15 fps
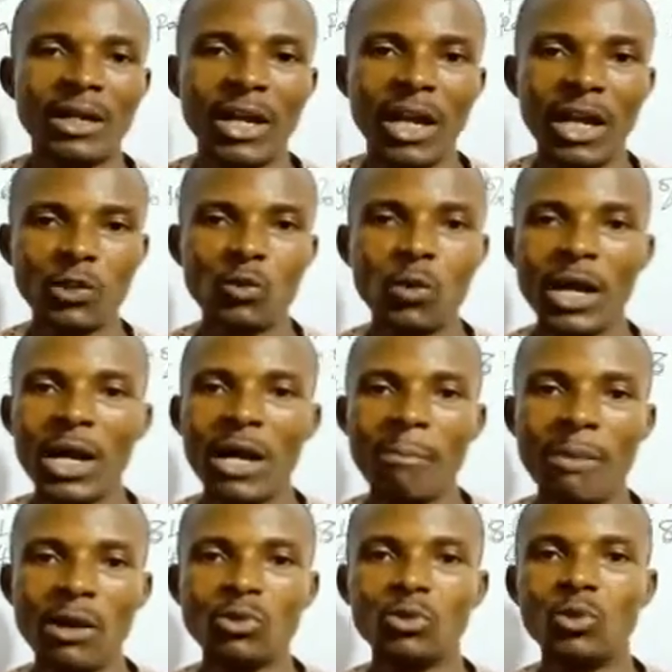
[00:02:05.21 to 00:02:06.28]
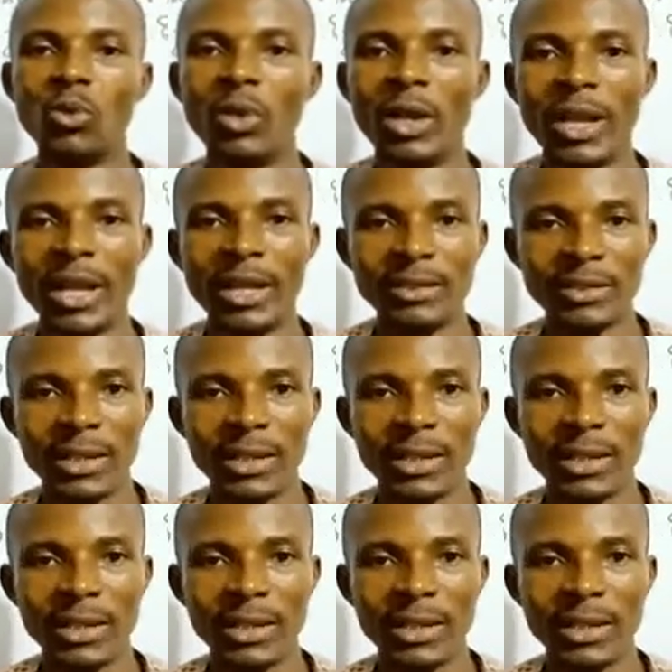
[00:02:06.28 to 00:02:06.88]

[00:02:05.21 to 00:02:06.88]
the actual amount you lent